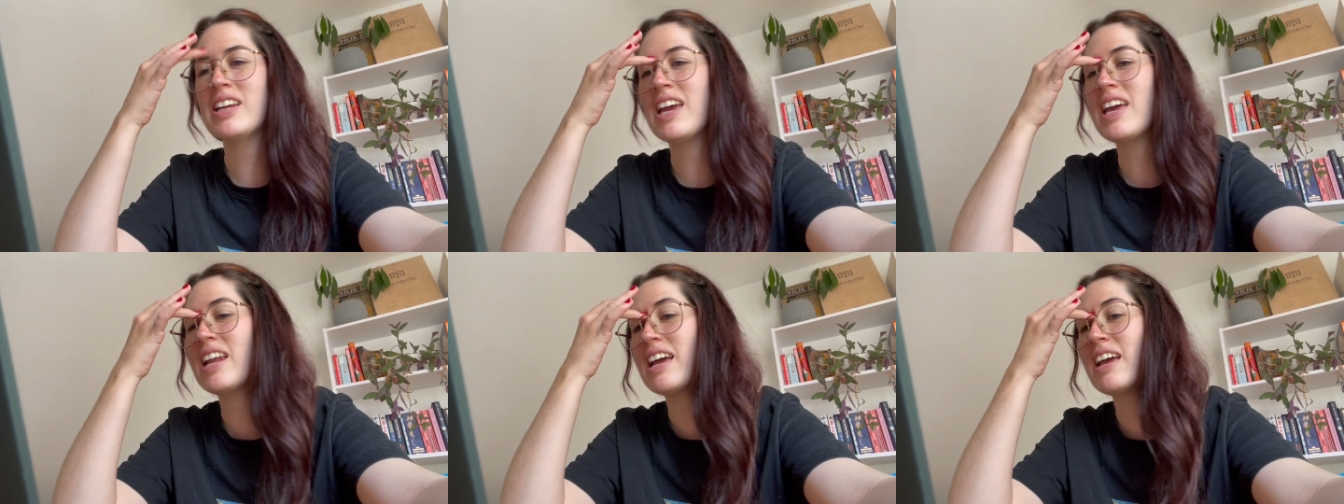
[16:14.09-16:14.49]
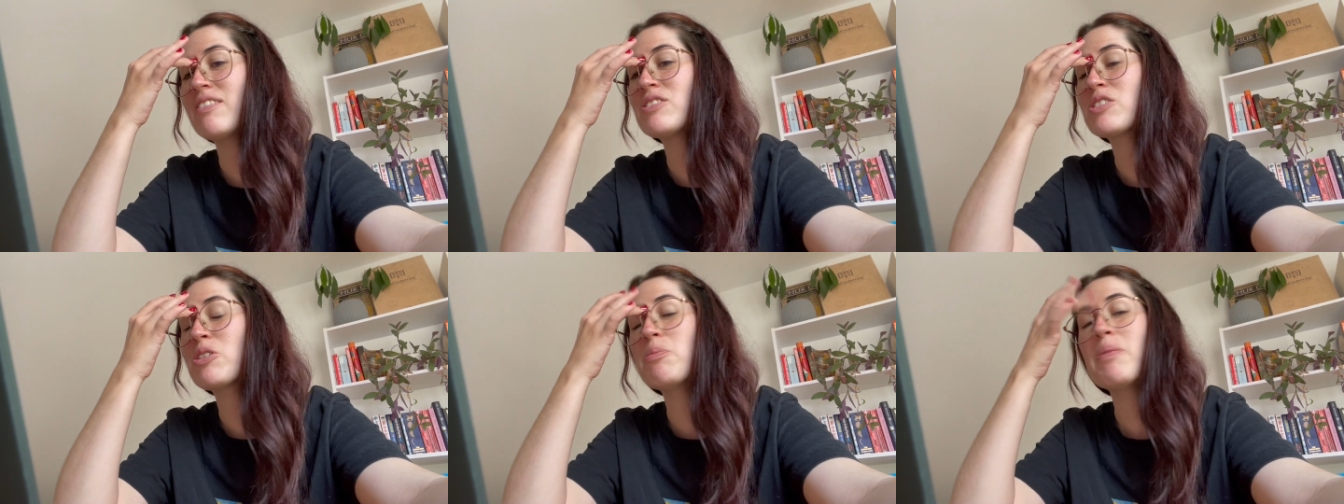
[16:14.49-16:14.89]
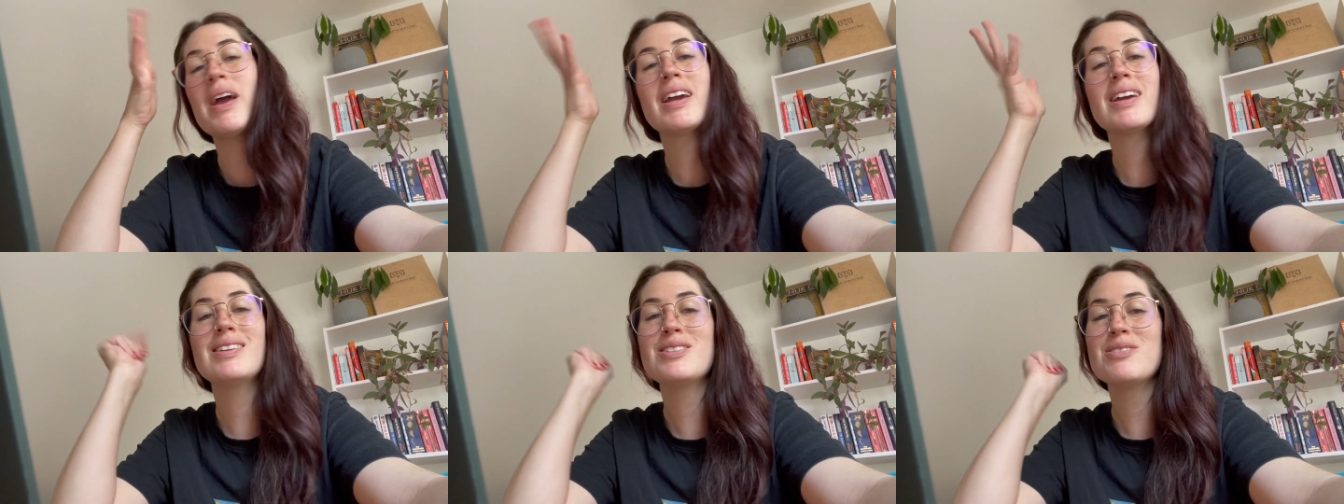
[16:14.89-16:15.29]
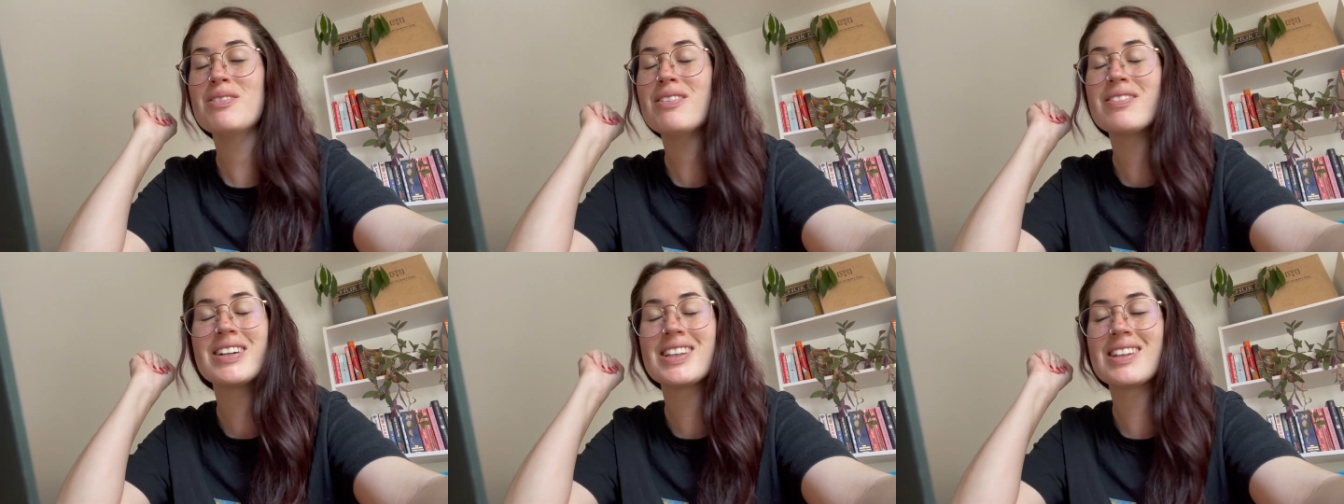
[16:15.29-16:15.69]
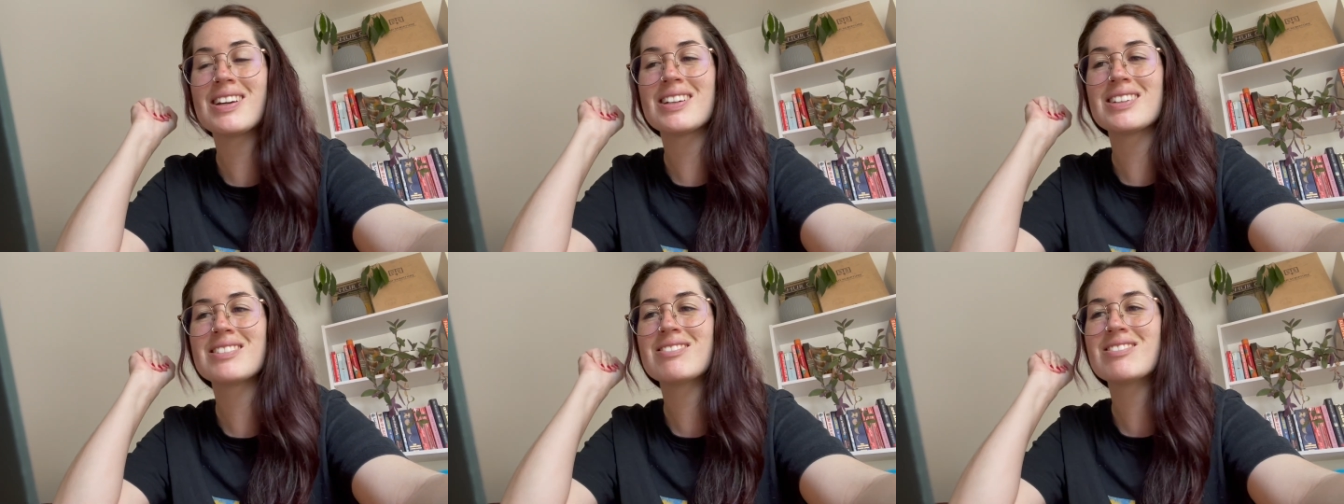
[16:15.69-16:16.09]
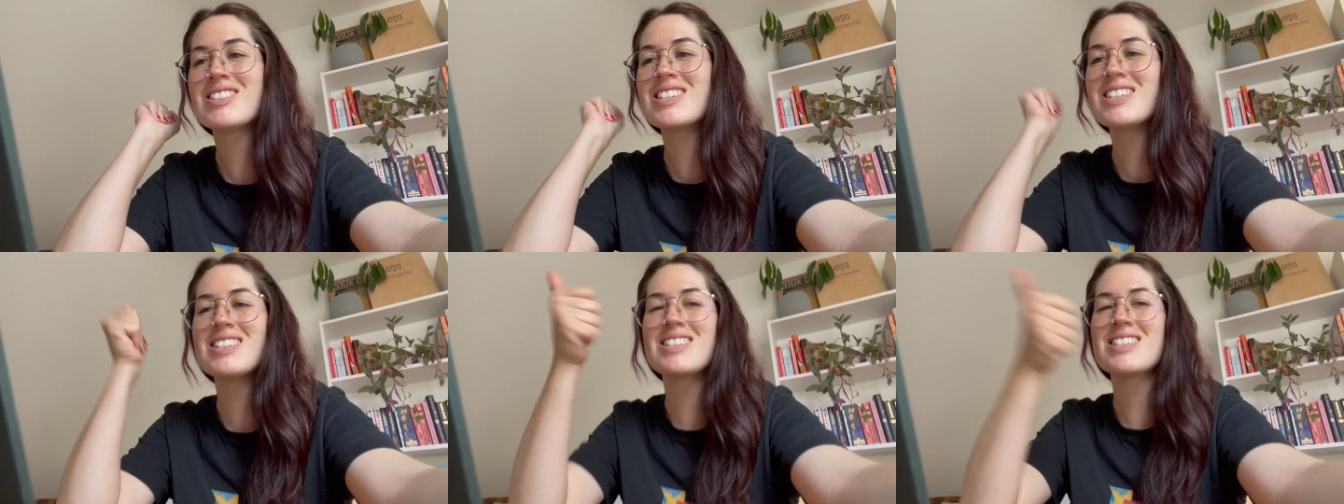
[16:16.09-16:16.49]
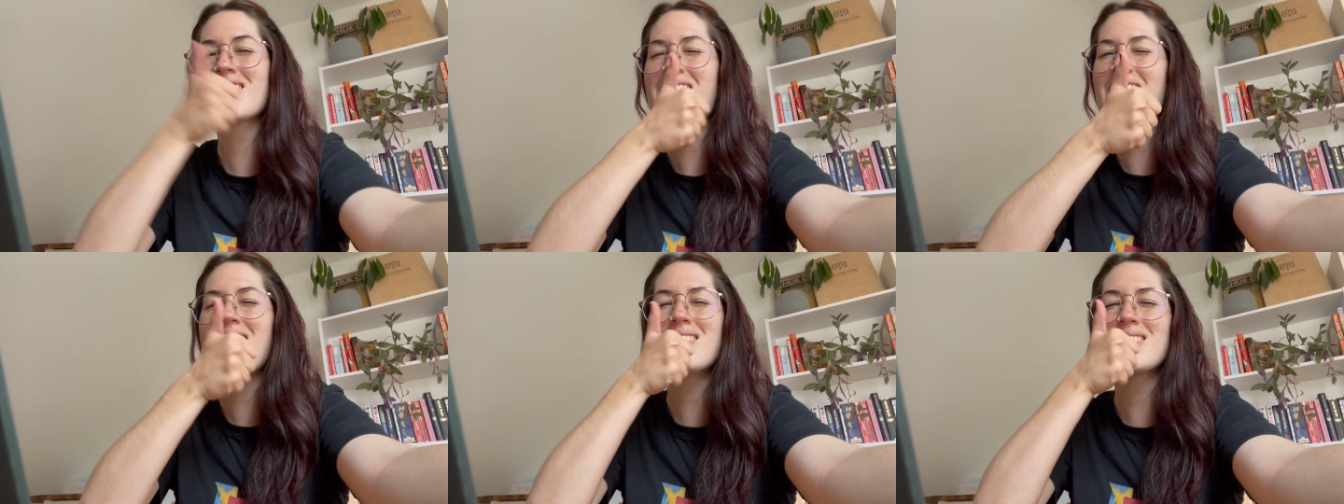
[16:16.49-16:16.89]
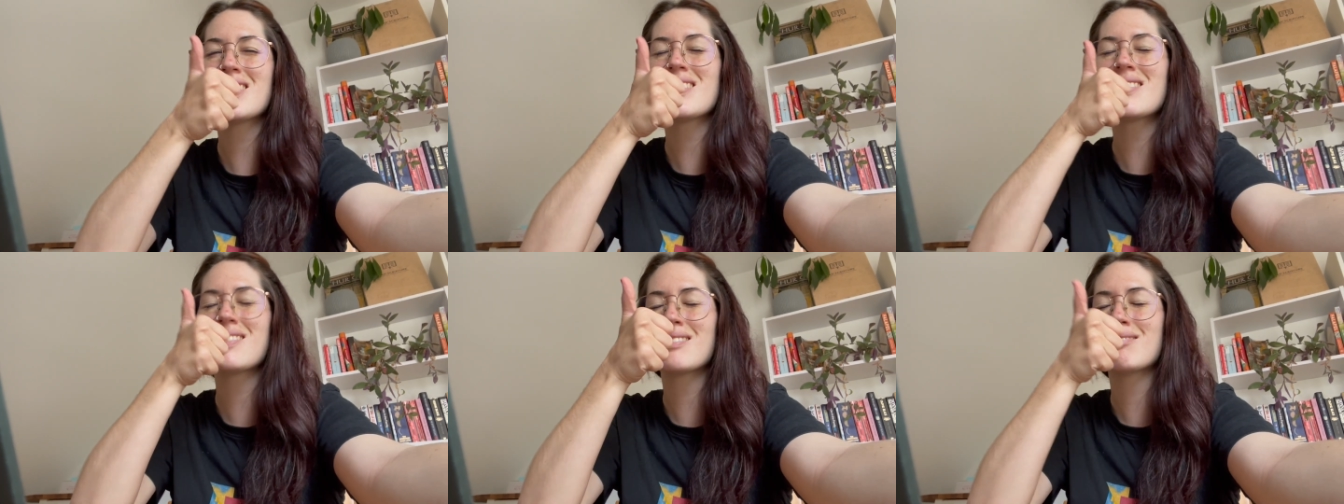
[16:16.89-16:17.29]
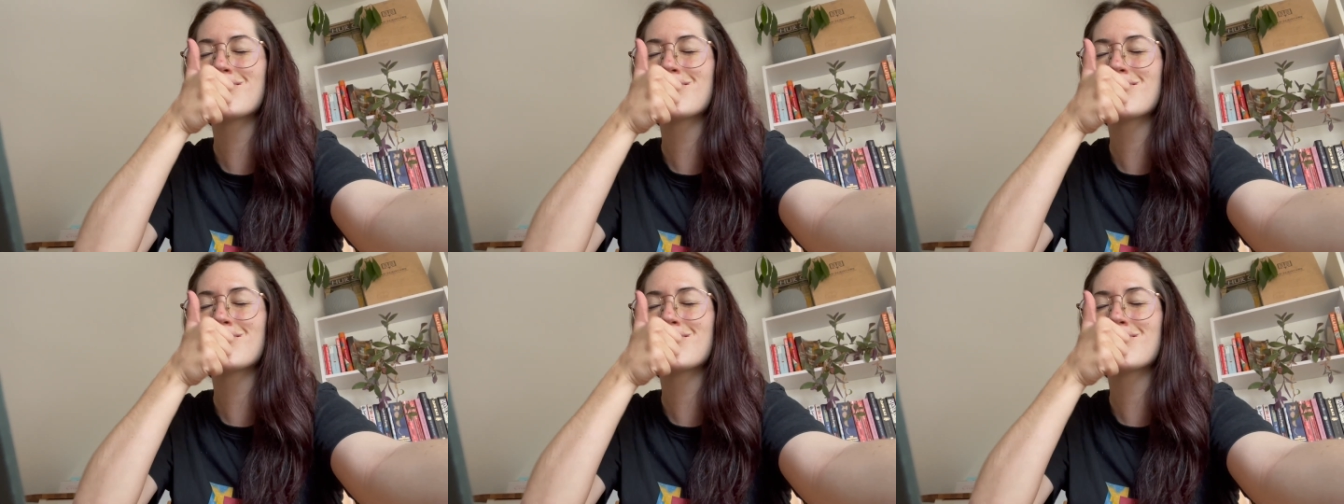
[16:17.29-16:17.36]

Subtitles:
and I have to go back and do everything, which is just